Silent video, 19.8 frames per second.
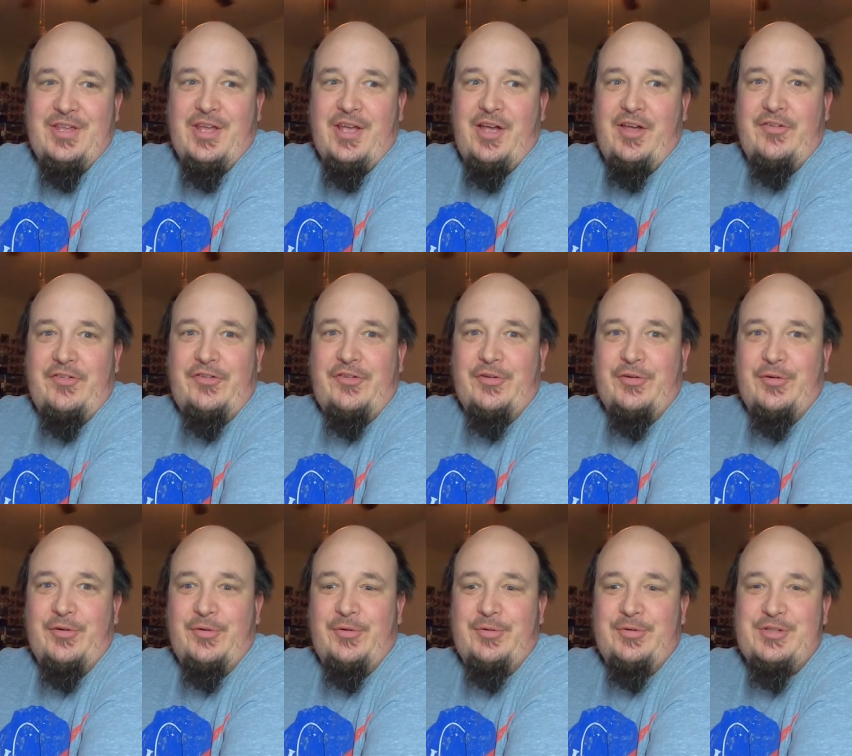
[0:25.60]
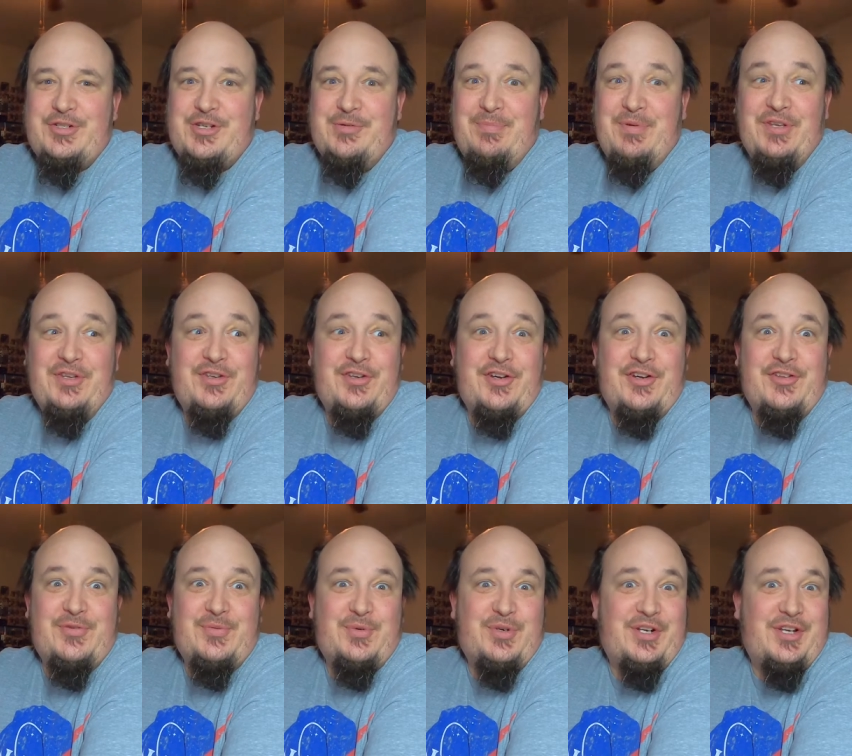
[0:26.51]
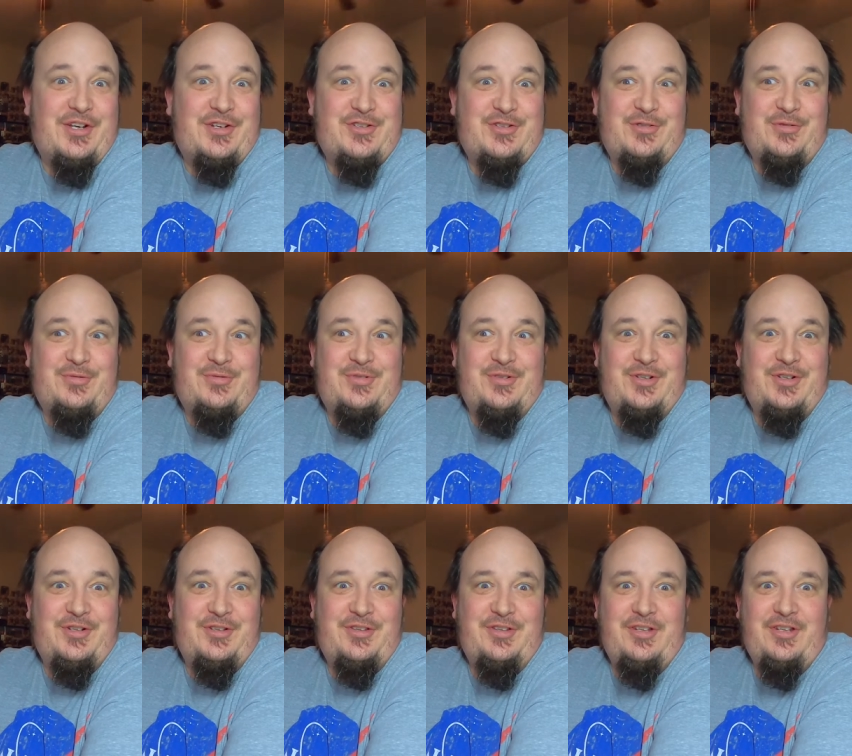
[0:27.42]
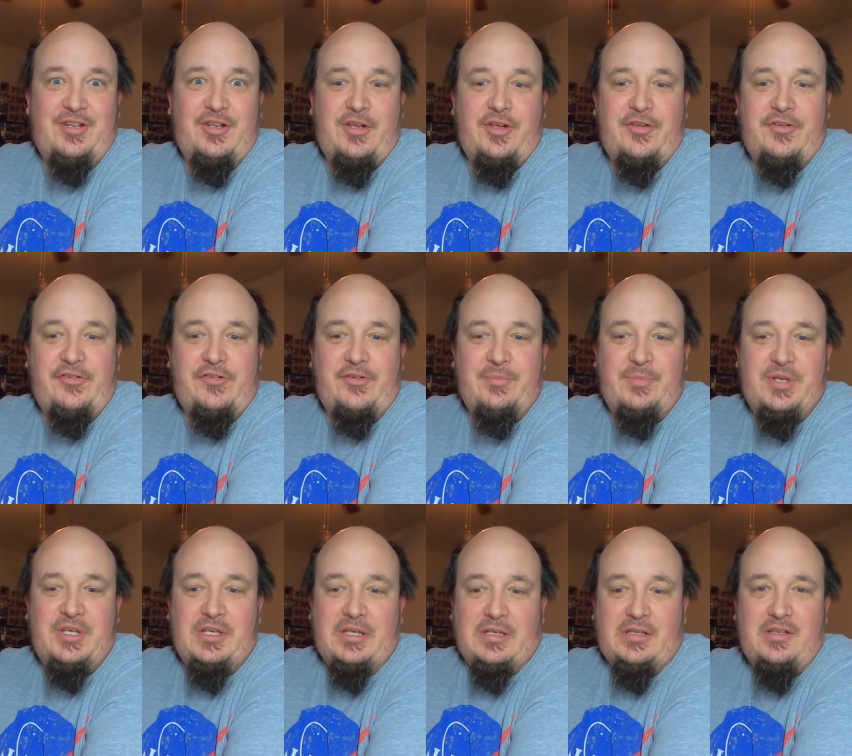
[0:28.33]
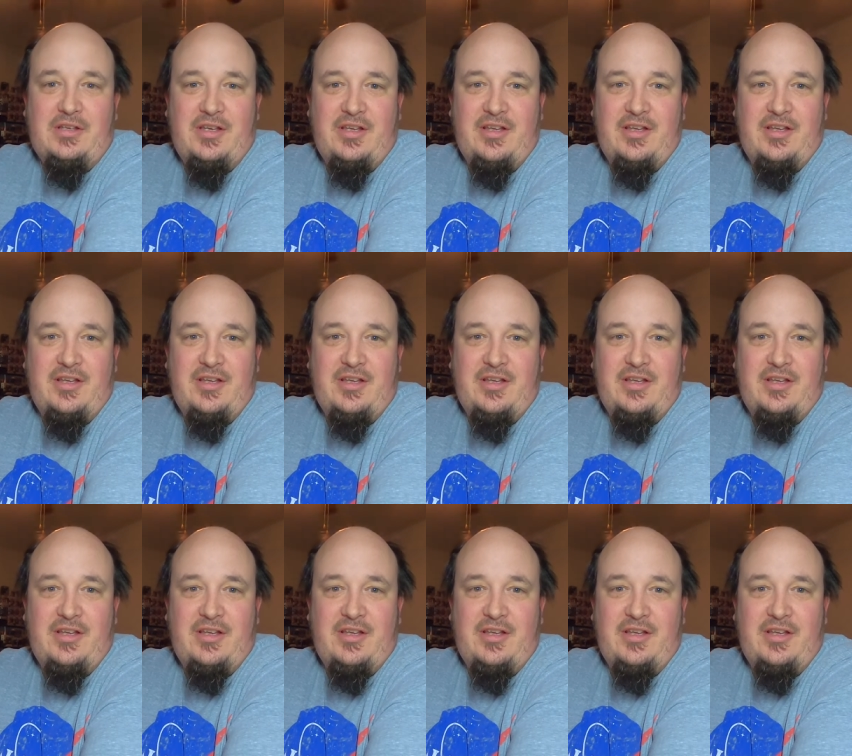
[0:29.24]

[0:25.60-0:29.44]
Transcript: Yeah, so shipping gods were actually really nice to me.